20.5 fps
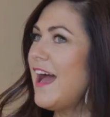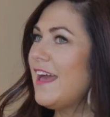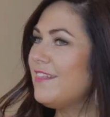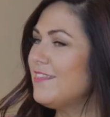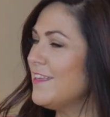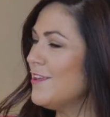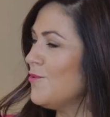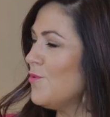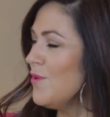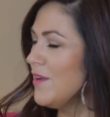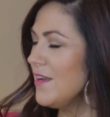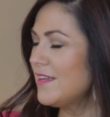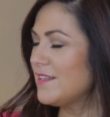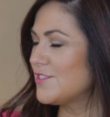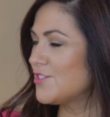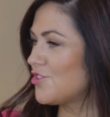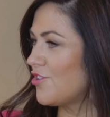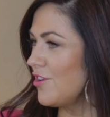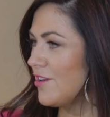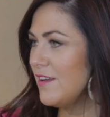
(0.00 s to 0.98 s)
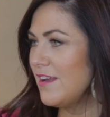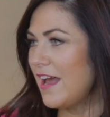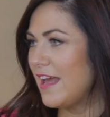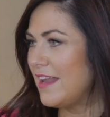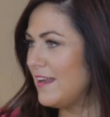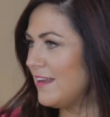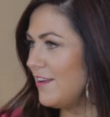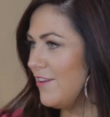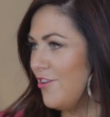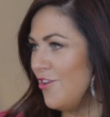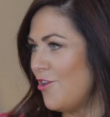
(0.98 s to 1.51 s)
I think when I started, I
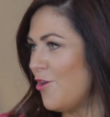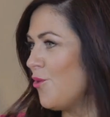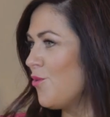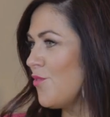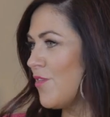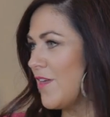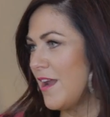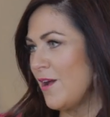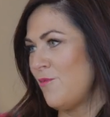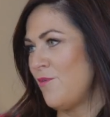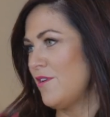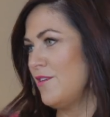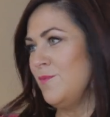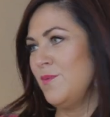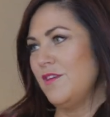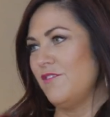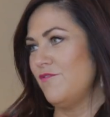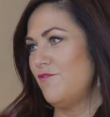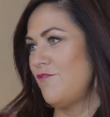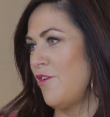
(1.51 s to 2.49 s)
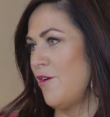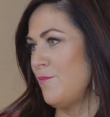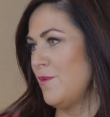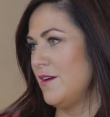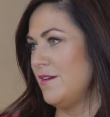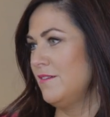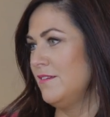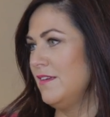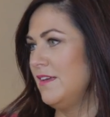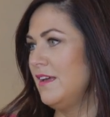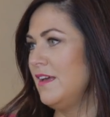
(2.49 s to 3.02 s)
didn't know that I wanted to be in
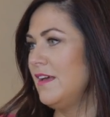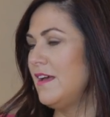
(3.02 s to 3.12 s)
pharma.